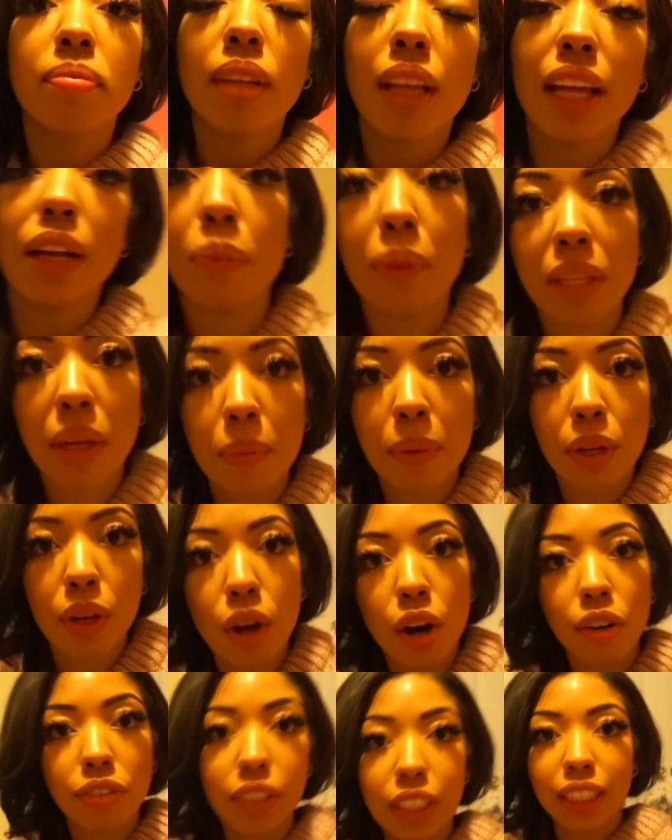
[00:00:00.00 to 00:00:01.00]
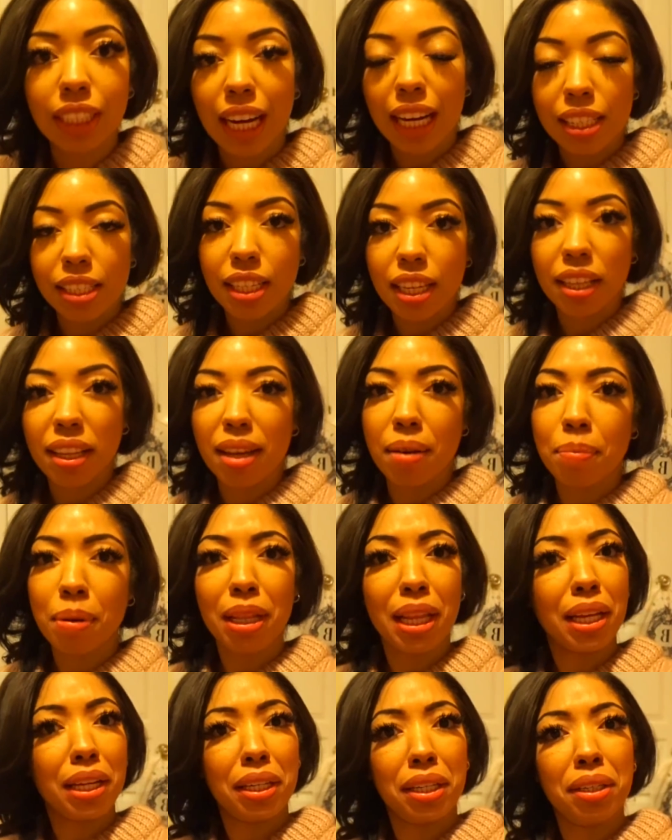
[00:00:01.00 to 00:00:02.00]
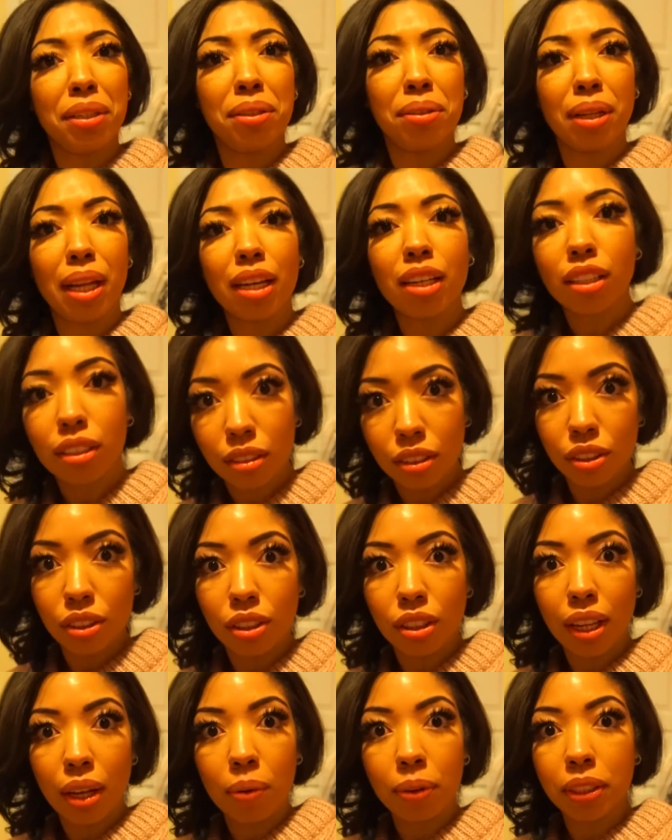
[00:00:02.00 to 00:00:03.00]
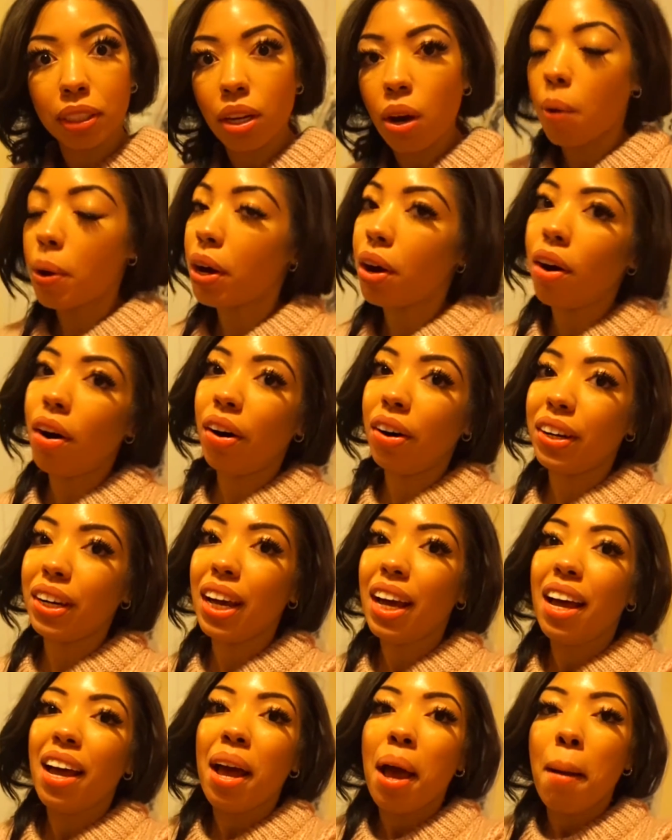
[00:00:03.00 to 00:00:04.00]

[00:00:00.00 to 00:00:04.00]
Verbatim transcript: like when they would cough disgustingly and be like, ew, like girl, like what's going on?